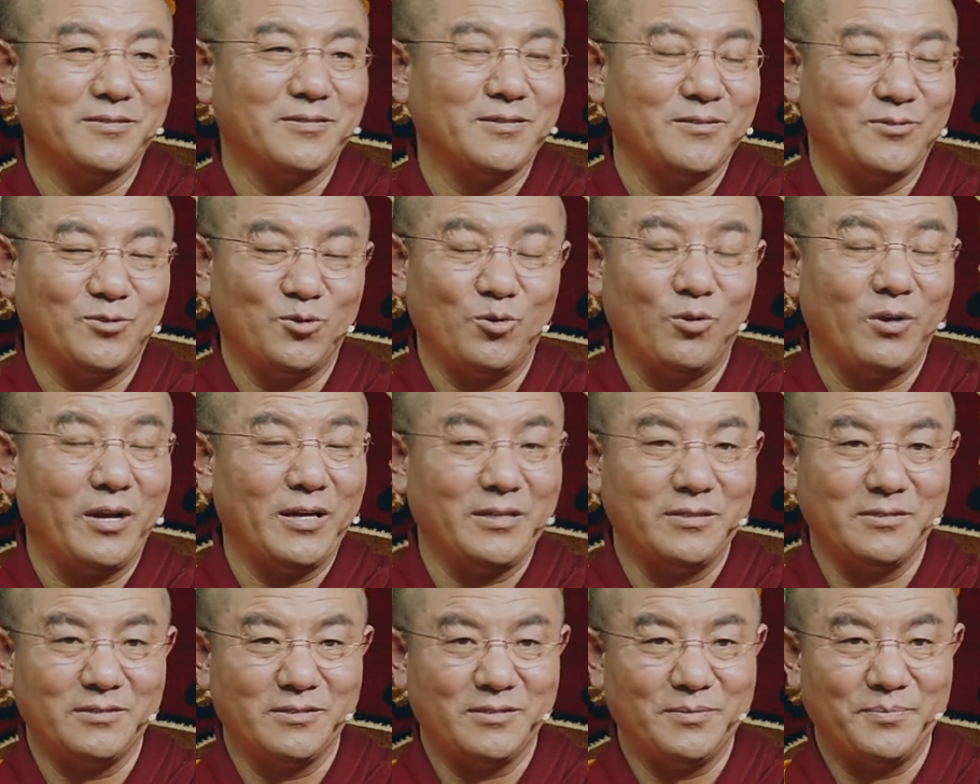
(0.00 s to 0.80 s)
all the way
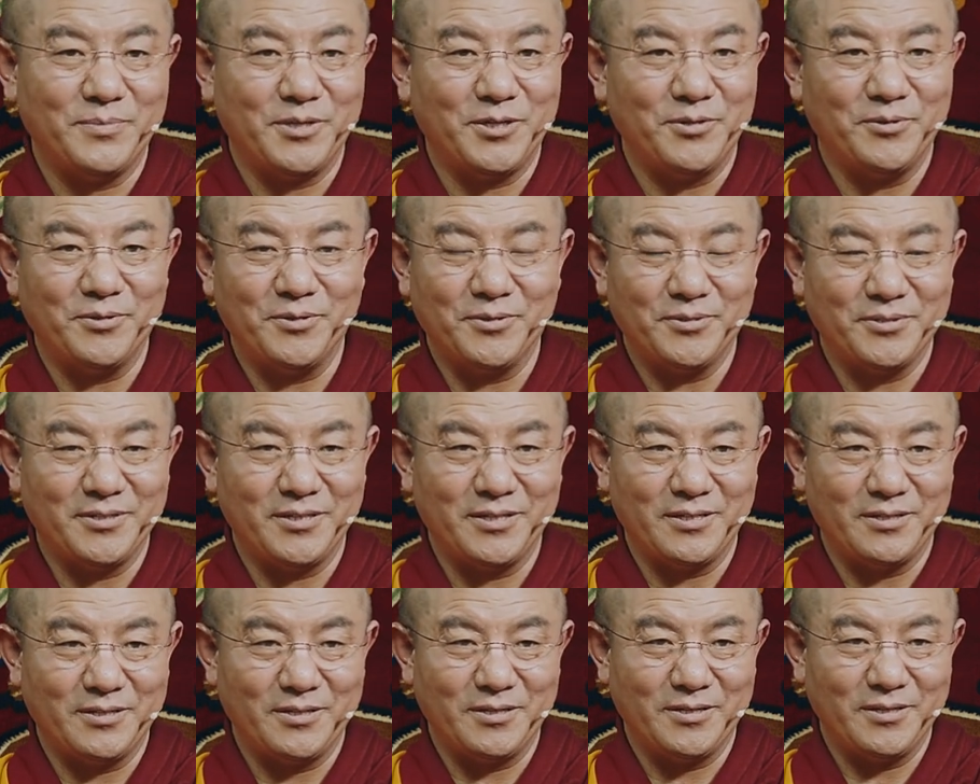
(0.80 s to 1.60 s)
through for
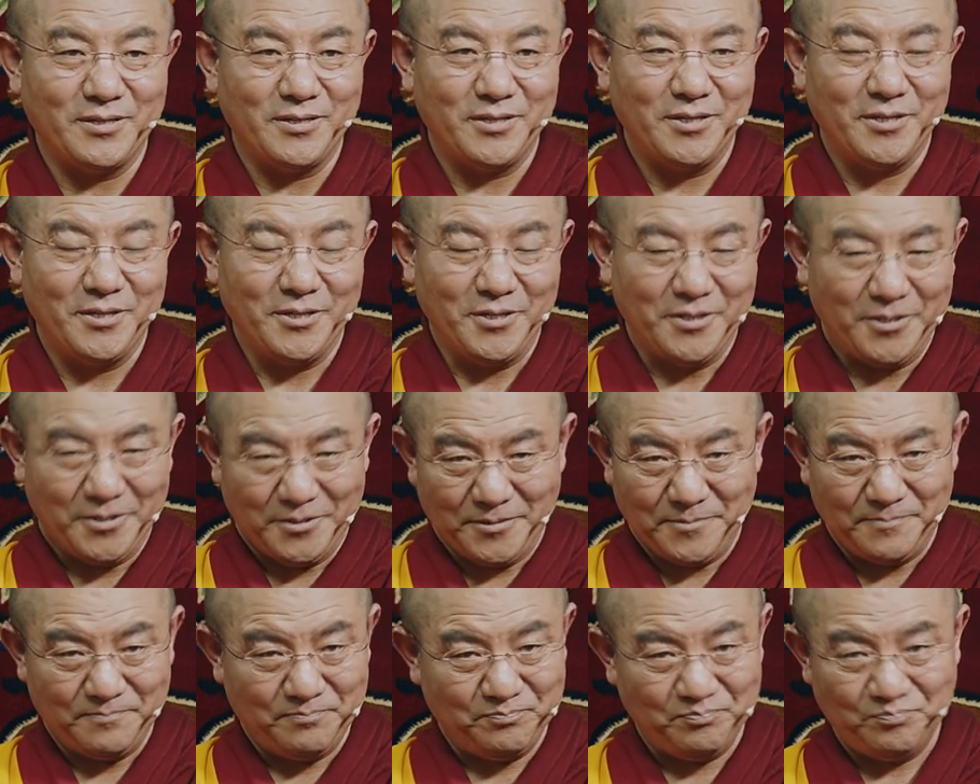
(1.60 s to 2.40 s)
years and
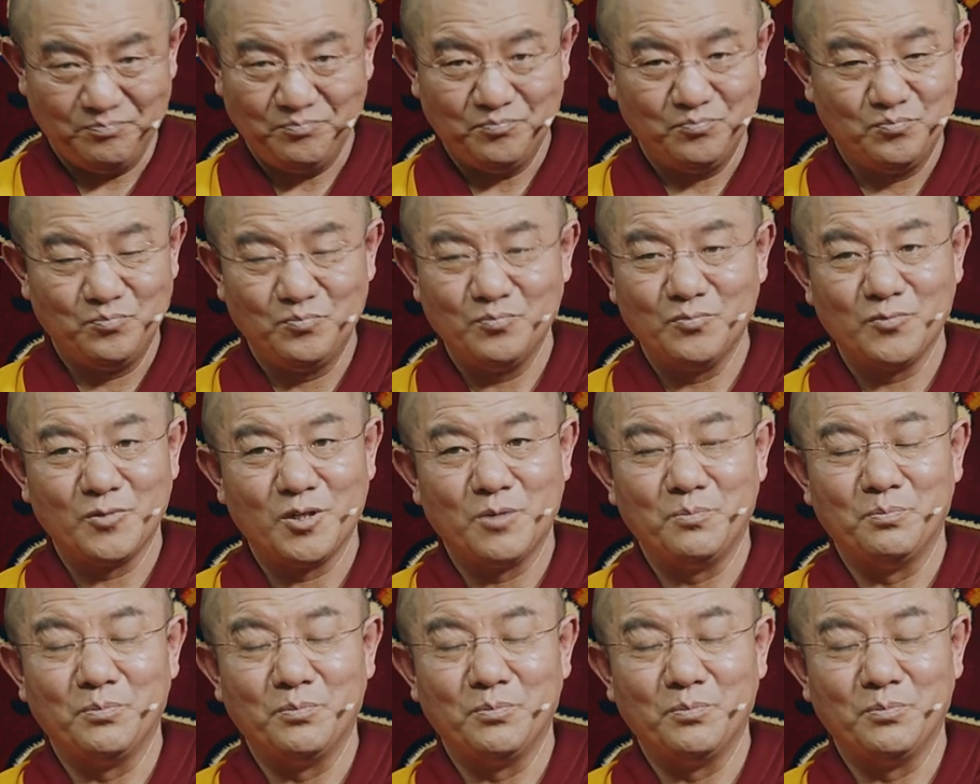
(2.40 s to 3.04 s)
decades.